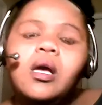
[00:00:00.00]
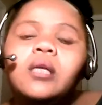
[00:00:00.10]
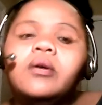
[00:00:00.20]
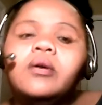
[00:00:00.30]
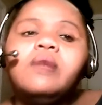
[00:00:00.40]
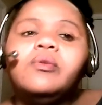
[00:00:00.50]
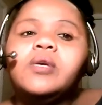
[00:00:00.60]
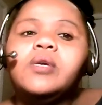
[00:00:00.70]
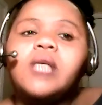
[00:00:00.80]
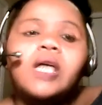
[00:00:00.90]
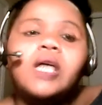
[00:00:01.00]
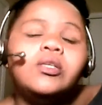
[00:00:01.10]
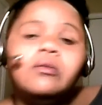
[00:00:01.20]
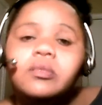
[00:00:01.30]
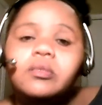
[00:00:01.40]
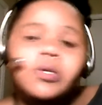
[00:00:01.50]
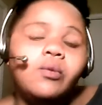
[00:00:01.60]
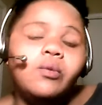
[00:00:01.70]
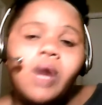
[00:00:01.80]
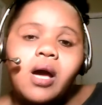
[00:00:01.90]
hello everyone. I know it's been
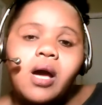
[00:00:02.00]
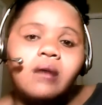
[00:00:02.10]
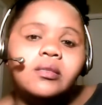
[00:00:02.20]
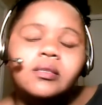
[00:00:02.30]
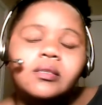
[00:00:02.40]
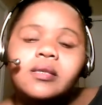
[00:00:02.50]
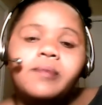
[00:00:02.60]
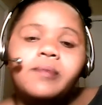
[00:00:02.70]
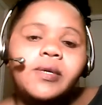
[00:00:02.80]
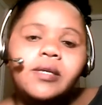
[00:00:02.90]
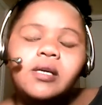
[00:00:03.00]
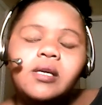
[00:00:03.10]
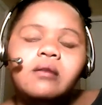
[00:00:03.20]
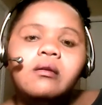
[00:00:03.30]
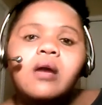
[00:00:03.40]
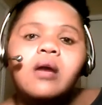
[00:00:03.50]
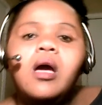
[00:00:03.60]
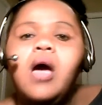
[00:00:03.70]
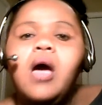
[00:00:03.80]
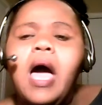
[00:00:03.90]
a while since I've been here.
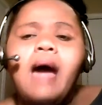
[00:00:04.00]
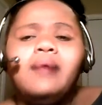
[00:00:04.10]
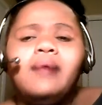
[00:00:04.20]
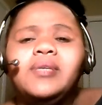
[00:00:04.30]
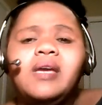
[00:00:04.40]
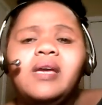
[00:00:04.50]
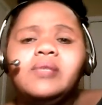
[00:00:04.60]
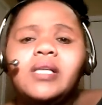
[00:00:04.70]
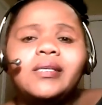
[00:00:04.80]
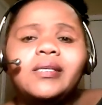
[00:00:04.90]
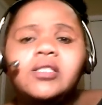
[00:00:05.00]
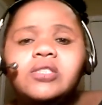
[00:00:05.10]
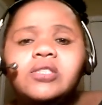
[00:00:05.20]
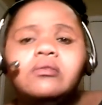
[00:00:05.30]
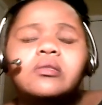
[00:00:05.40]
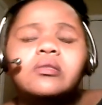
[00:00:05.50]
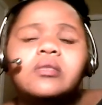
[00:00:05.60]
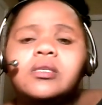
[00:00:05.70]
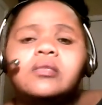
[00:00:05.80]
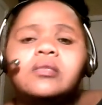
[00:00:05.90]
I've been having like issues and
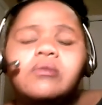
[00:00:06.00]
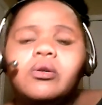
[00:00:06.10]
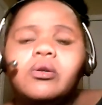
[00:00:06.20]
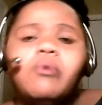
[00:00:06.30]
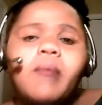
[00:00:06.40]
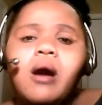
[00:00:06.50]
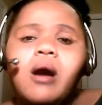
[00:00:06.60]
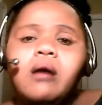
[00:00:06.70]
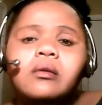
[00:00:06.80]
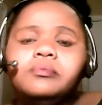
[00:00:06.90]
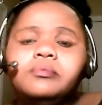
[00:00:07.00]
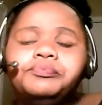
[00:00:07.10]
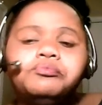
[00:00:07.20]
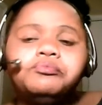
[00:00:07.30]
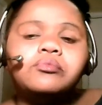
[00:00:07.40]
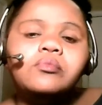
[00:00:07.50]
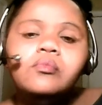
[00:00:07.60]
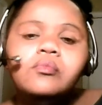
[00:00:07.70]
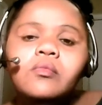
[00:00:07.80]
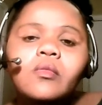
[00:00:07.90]
things going on with my um
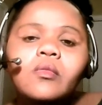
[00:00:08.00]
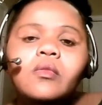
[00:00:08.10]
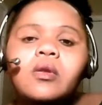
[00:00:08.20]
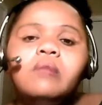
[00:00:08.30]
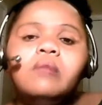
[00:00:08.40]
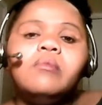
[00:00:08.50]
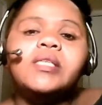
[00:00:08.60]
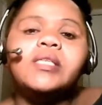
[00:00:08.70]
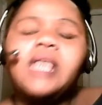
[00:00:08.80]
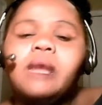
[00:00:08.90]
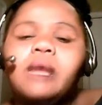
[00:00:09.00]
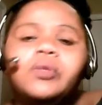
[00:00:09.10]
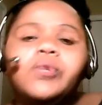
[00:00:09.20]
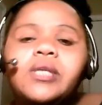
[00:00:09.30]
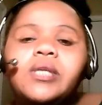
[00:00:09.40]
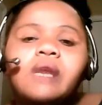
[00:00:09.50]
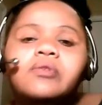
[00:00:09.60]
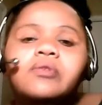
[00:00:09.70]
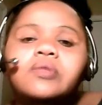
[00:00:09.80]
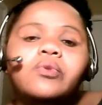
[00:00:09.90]
my tablet and whatnot
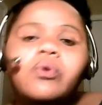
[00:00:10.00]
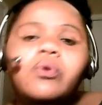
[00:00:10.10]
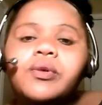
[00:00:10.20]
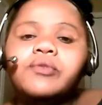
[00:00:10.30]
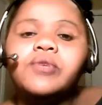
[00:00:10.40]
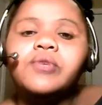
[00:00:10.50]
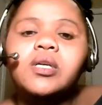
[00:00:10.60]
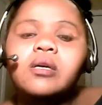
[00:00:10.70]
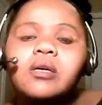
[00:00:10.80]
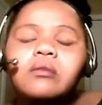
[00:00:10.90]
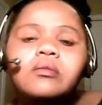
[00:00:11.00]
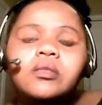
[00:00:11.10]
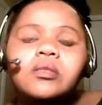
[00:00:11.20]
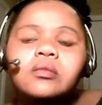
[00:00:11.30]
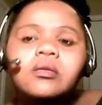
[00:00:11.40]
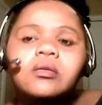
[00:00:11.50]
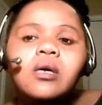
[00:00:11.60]
for recording videos and